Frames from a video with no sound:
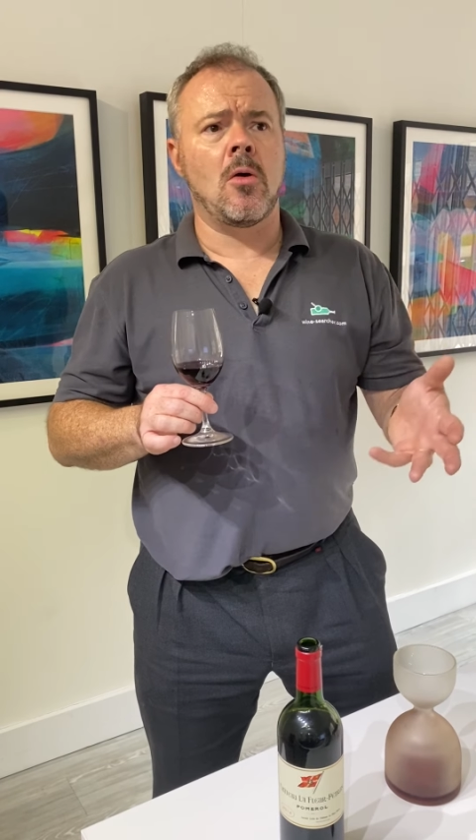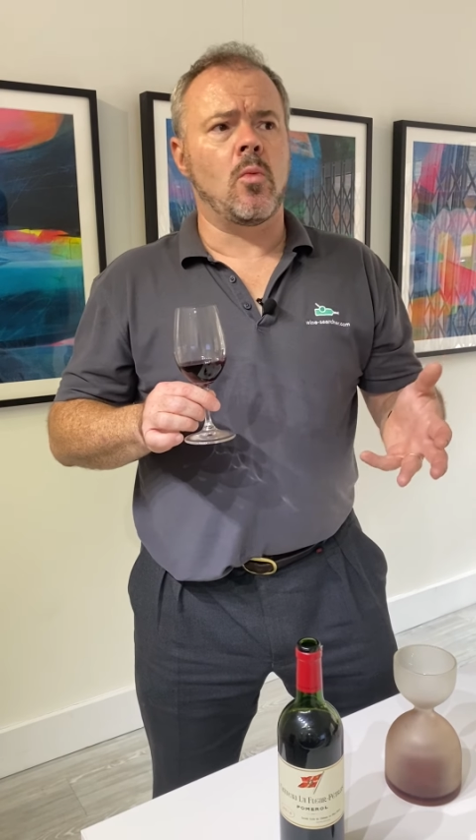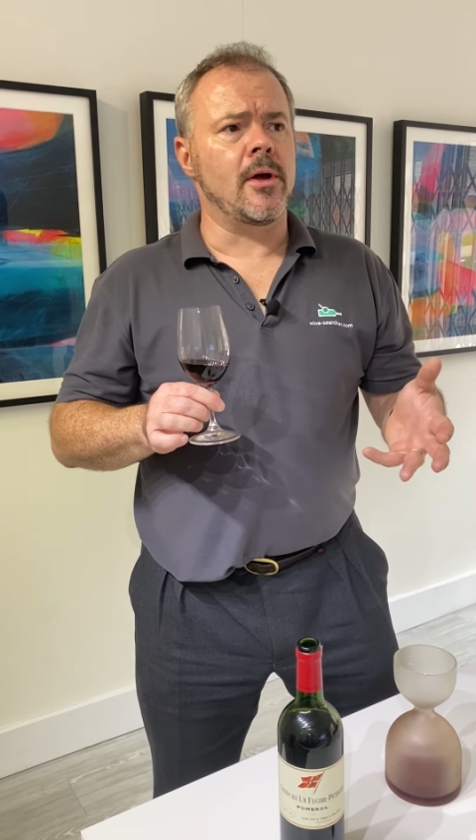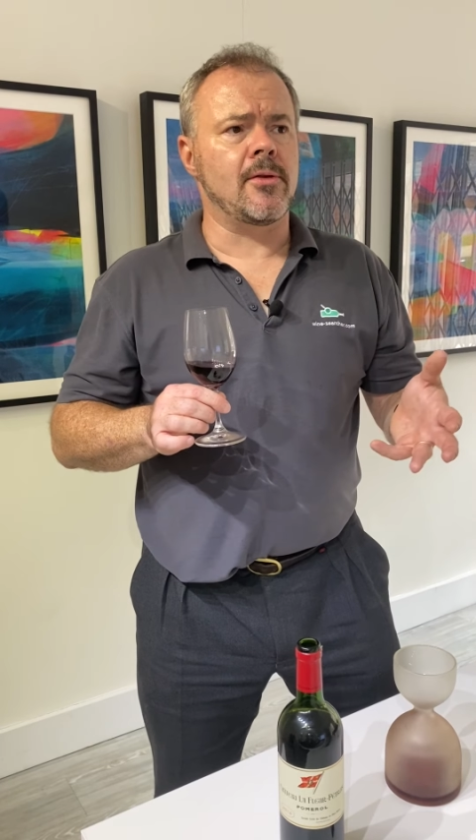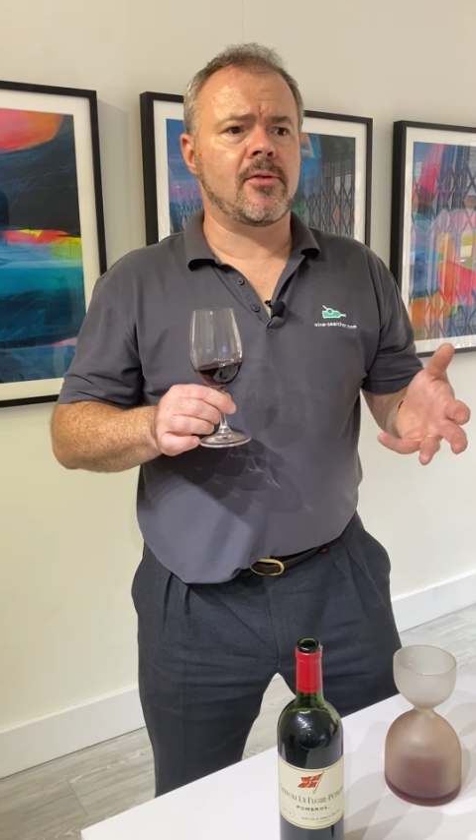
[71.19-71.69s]

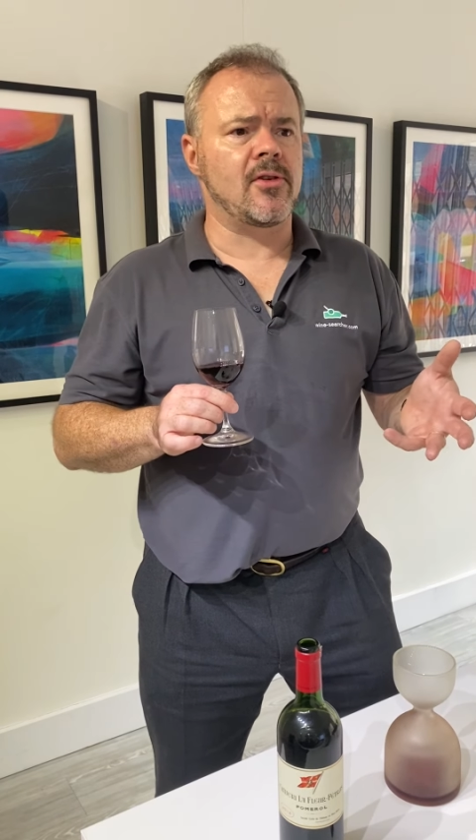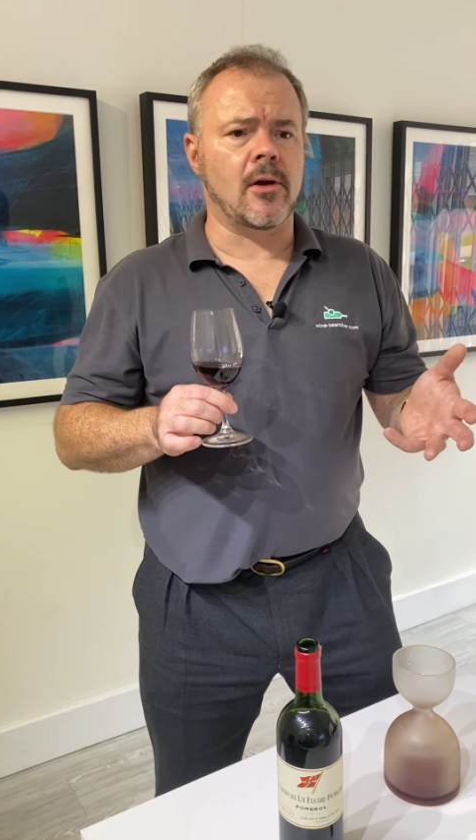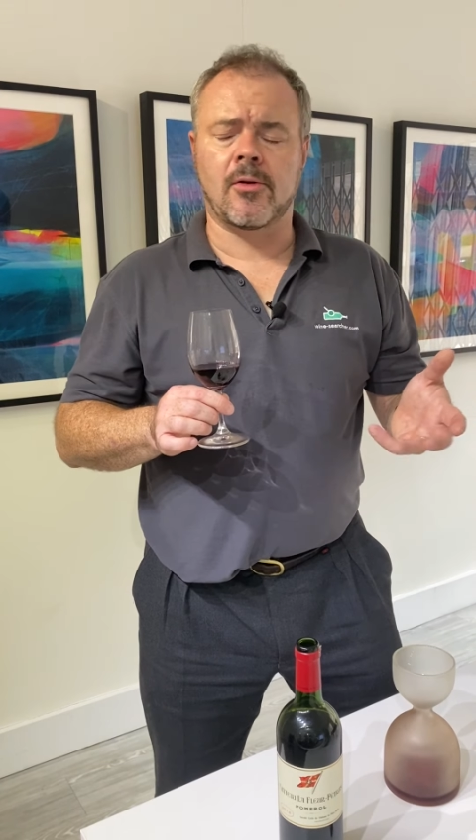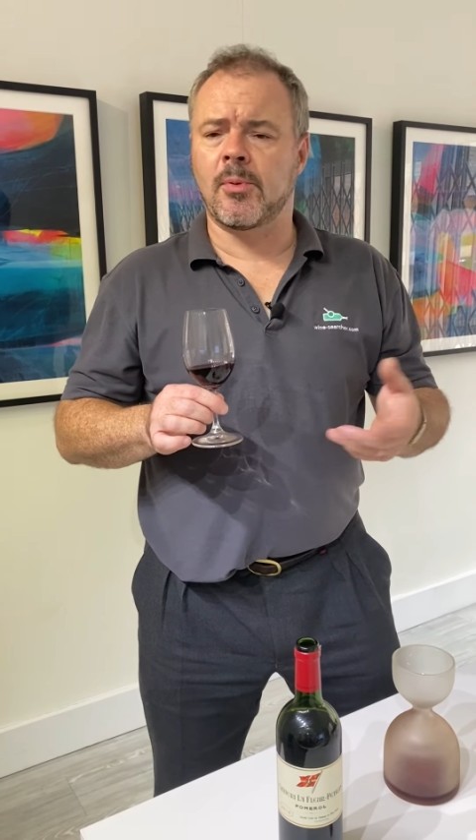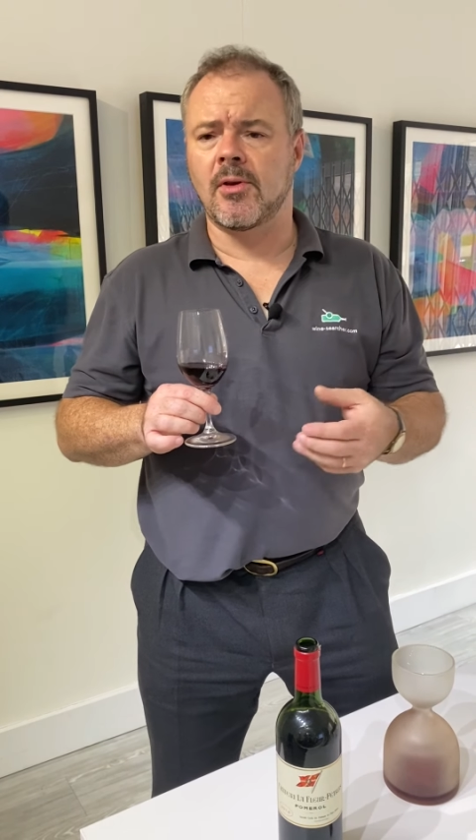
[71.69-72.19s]
with
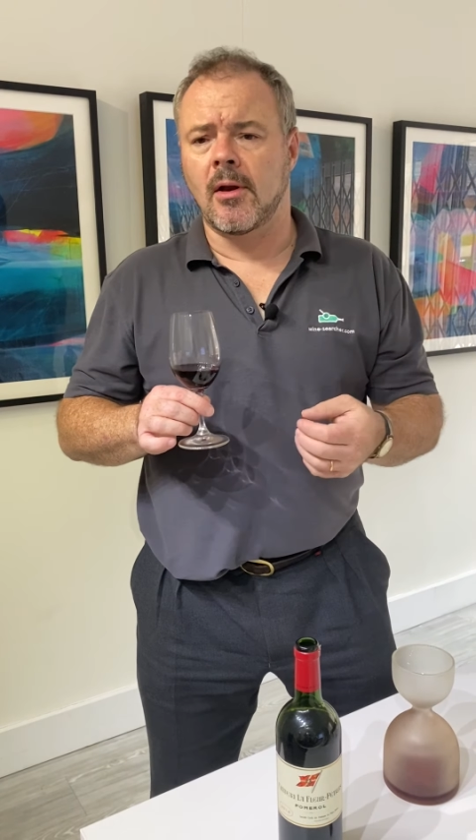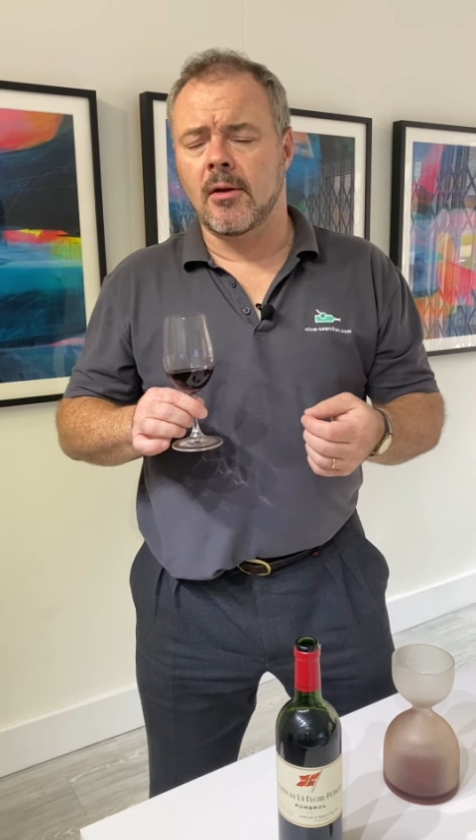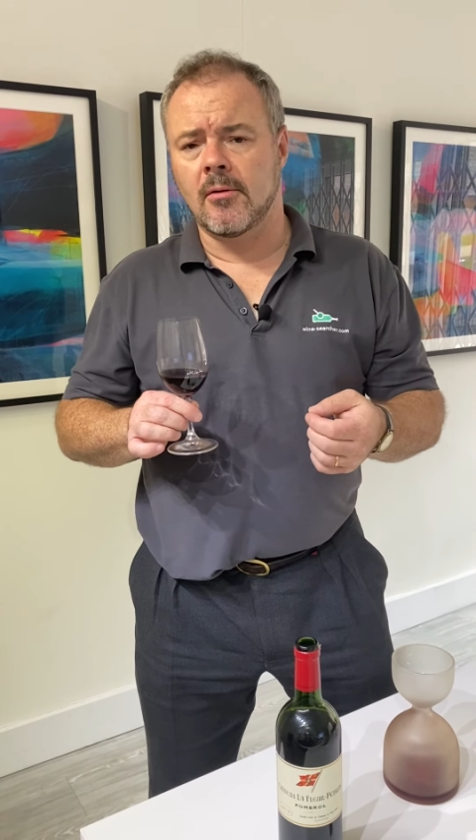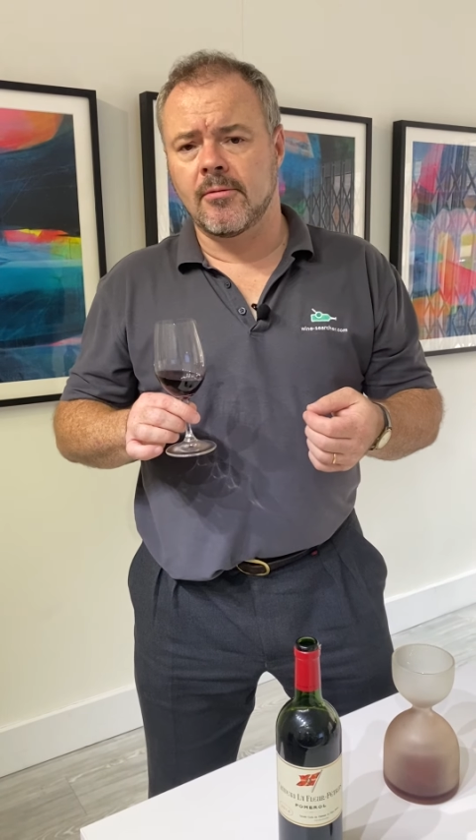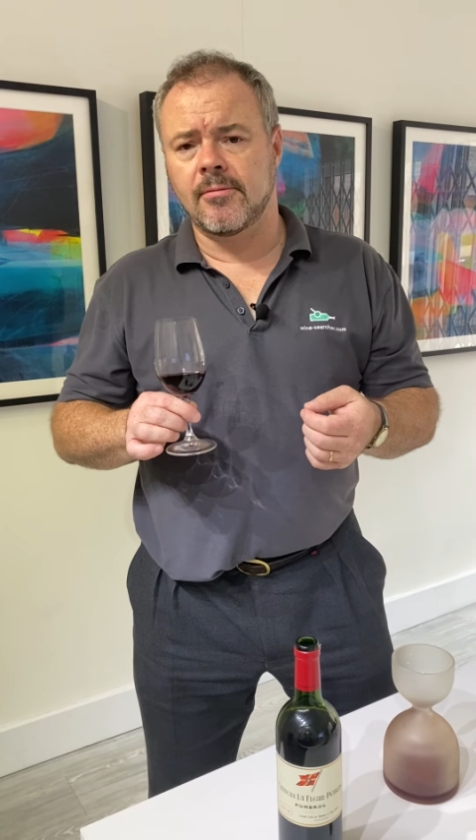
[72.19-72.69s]
six percent
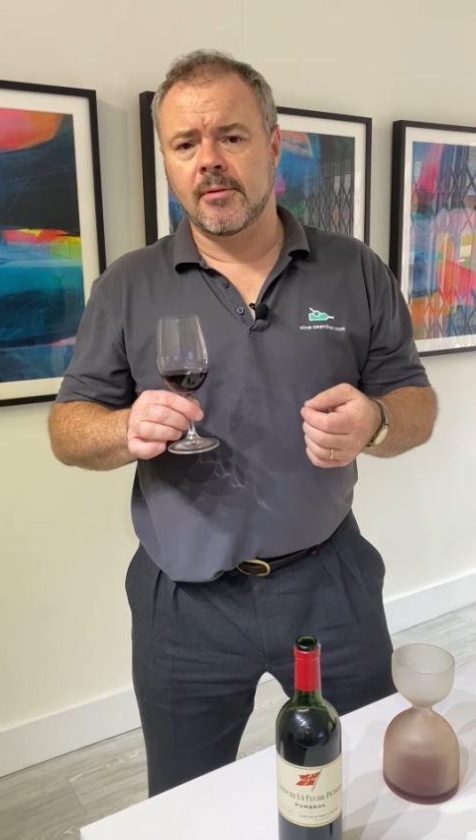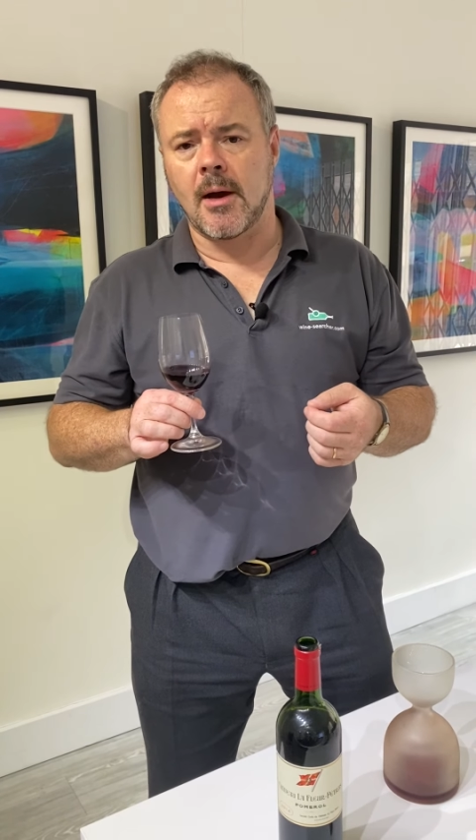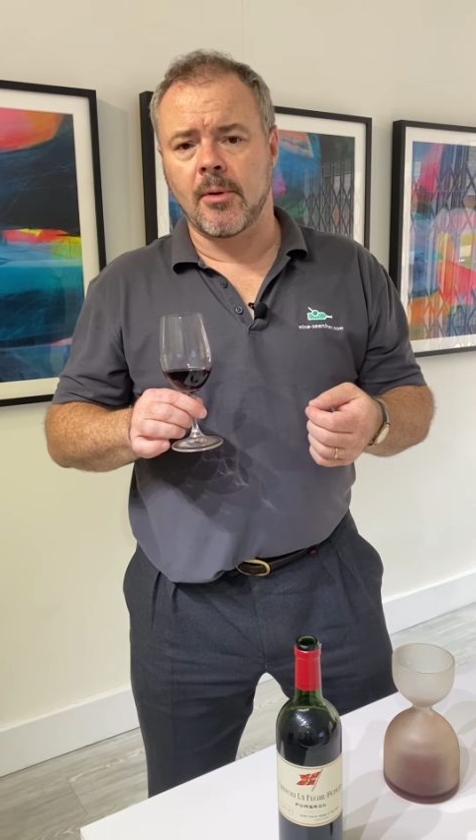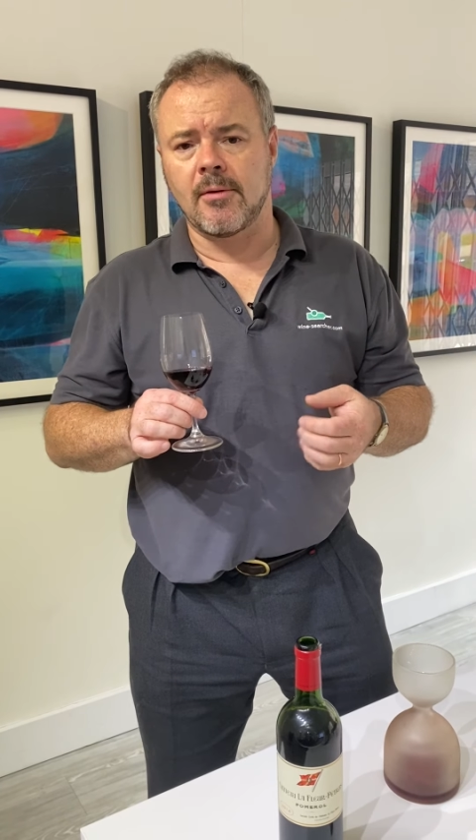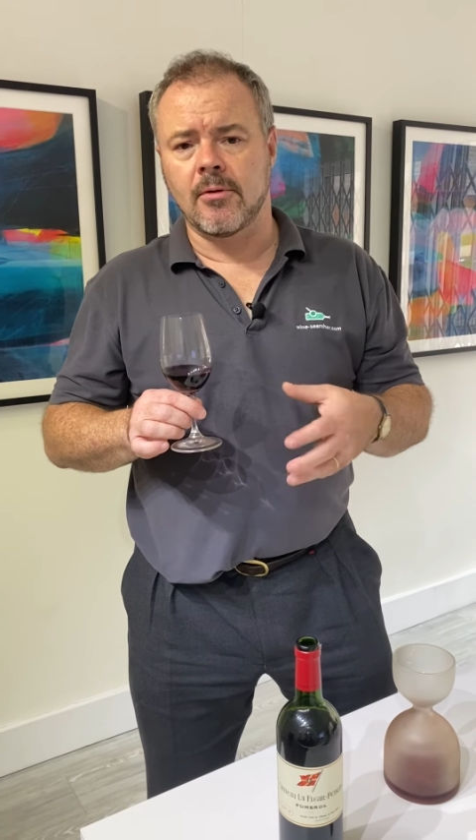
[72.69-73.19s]
of
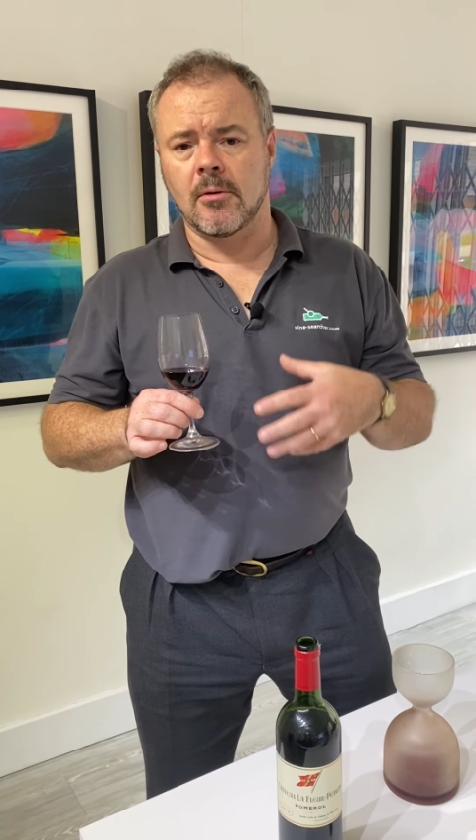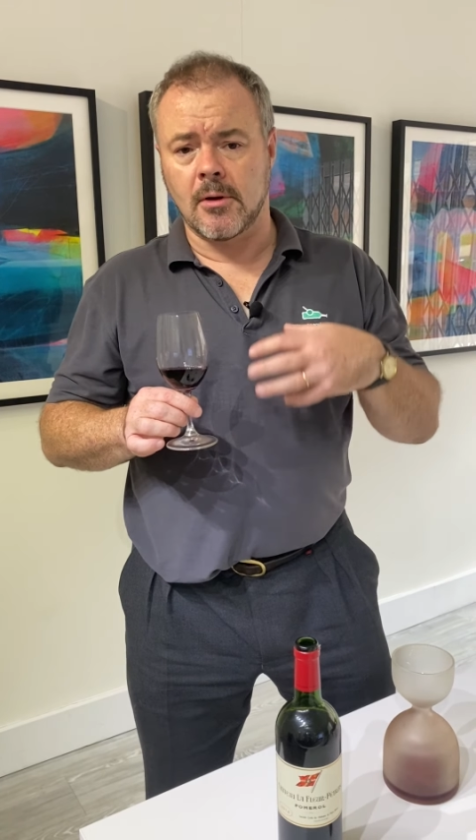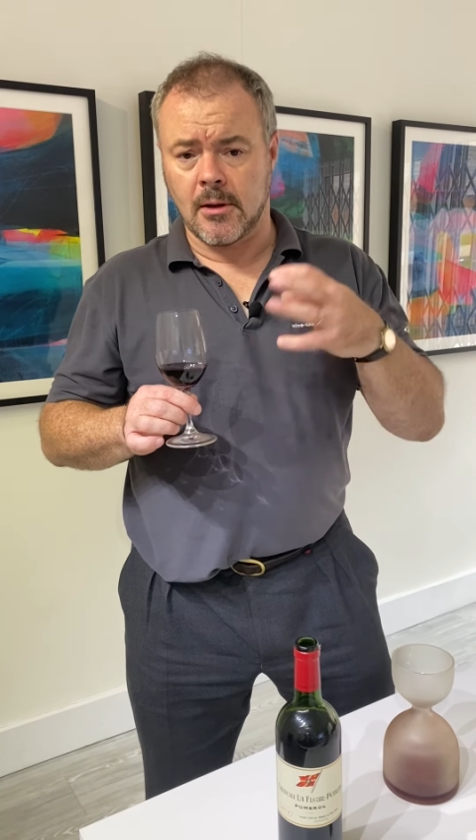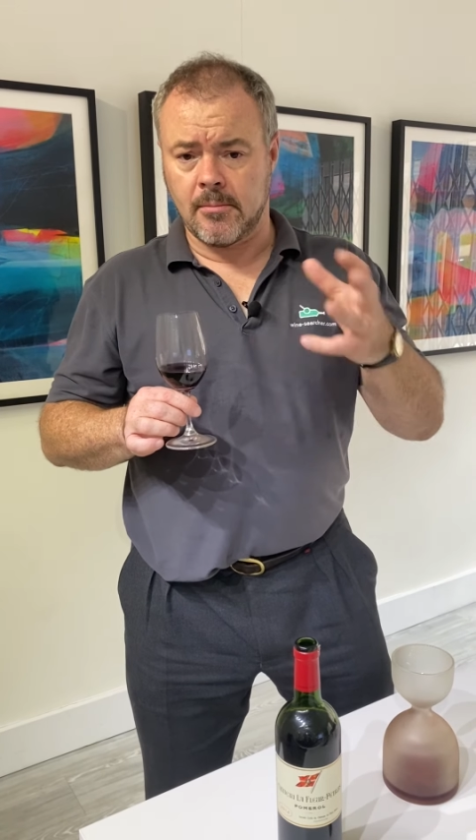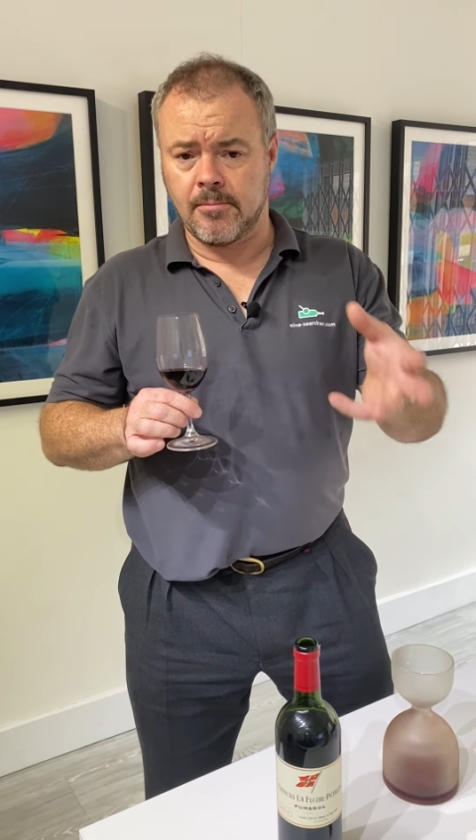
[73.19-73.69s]
Cabernet Franc, and the,